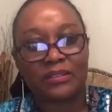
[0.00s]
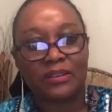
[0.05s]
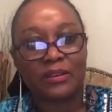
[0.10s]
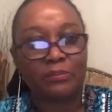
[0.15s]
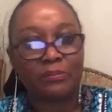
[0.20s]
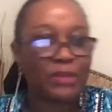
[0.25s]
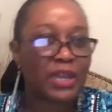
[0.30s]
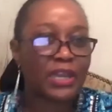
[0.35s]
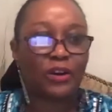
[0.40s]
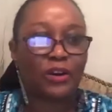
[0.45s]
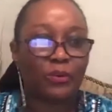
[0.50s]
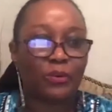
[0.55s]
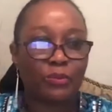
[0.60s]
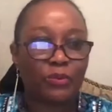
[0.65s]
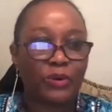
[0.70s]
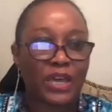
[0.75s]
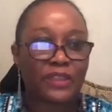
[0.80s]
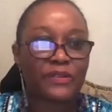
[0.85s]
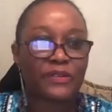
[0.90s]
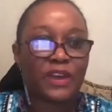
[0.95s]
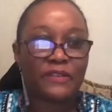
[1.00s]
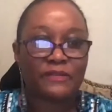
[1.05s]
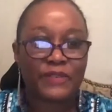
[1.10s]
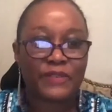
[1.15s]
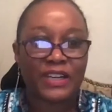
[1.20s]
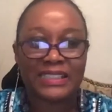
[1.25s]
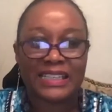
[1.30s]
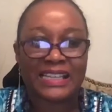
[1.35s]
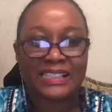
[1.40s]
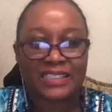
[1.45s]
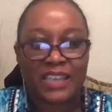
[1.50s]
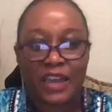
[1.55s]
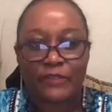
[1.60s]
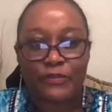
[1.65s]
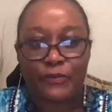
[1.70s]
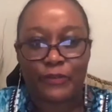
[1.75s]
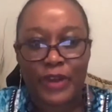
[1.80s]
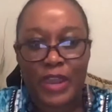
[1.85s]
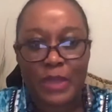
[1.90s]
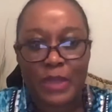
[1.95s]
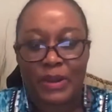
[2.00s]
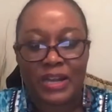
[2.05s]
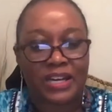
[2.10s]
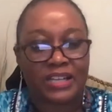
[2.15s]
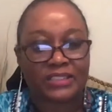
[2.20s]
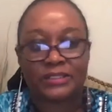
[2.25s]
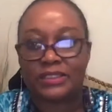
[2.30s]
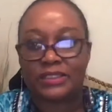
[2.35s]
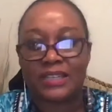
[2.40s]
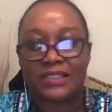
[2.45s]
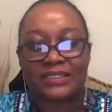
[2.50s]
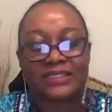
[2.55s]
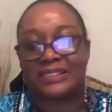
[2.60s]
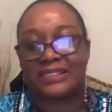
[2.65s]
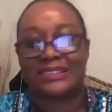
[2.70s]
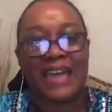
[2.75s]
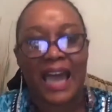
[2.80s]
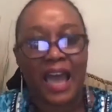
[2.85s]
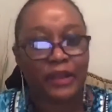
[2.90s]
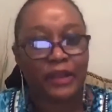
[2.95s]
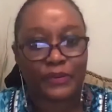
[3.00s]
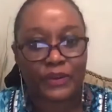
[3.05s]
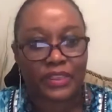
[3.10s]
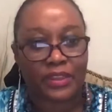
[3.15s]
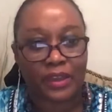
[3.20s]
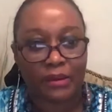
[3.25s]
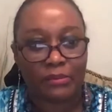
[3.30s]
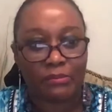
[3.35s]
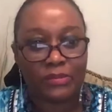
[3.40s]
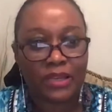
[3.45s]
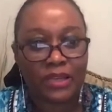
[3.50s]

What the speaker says: mingled with feeling set free because Jesus died for them,